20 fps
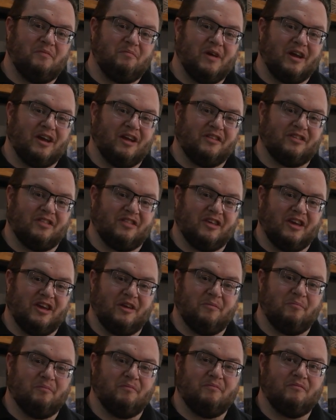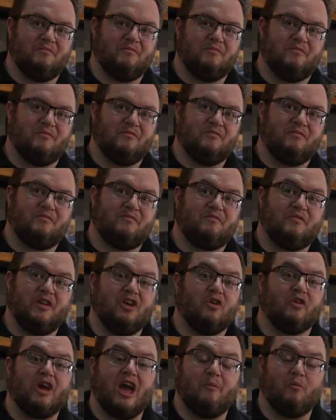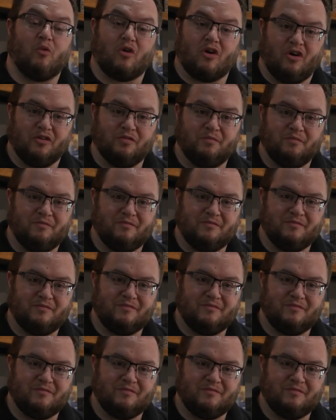big into the video game world.